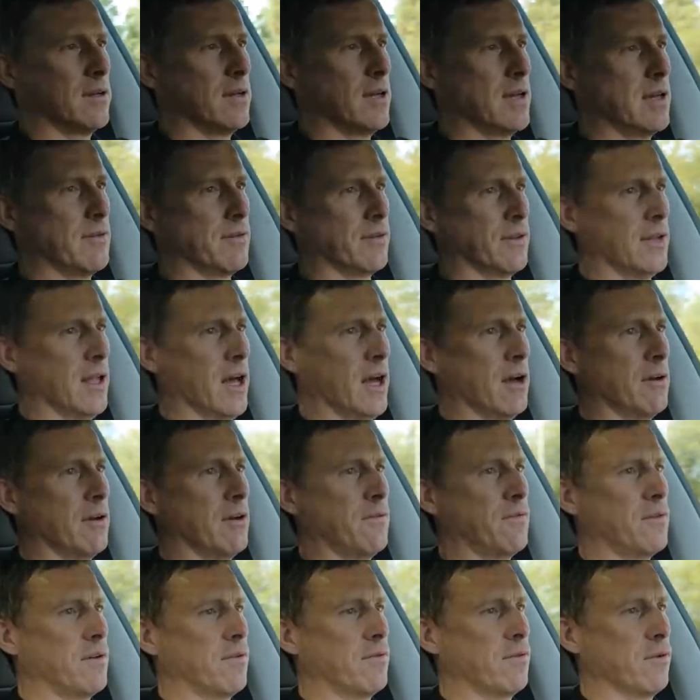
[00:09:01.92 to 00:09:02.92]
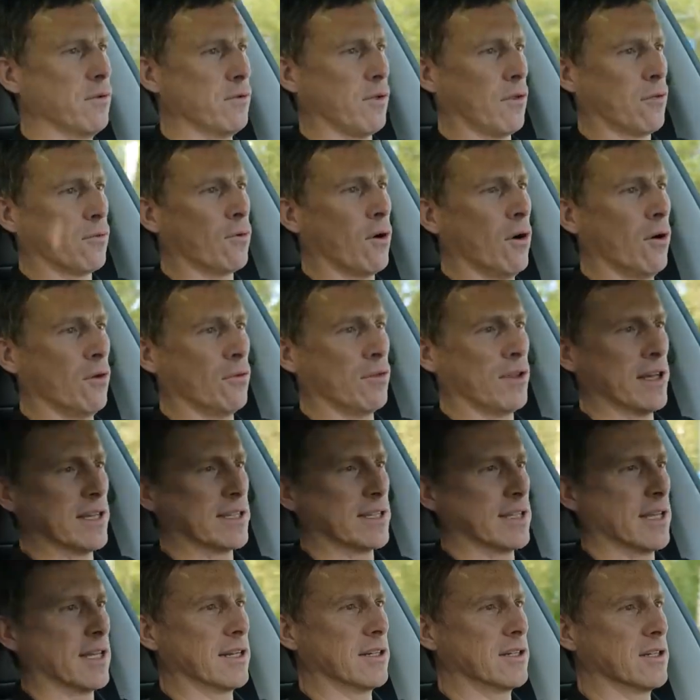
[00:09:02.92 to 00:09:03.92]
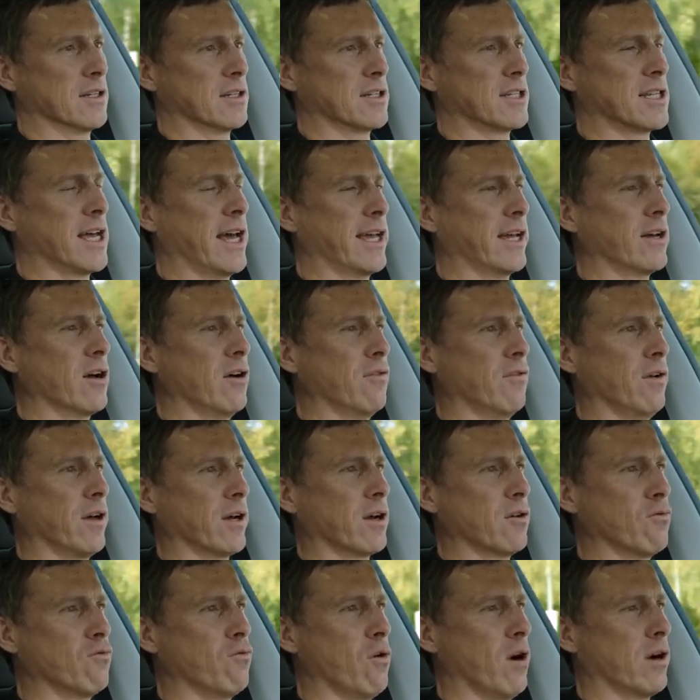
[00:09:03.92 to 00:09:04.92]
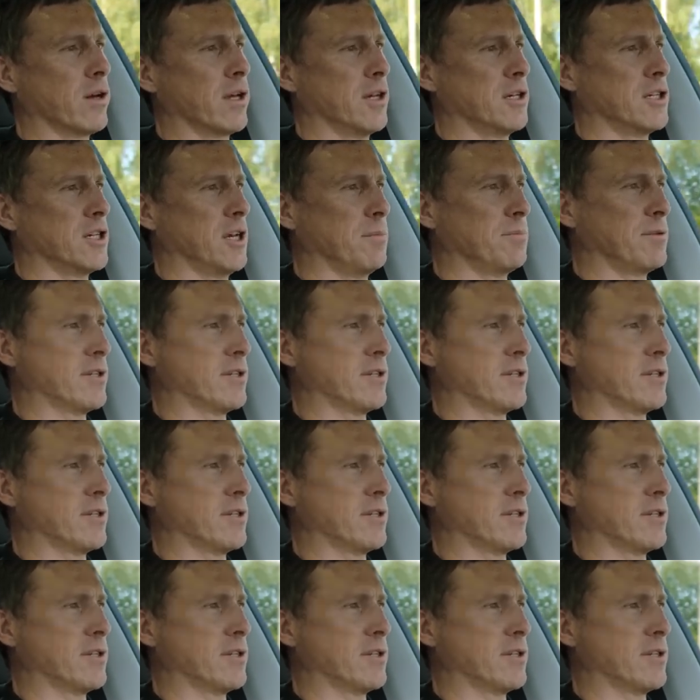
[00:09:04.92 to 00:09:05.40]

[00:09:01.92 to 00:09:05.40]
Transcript: even though if you feel the throttle, this thing does take off like a rocket ship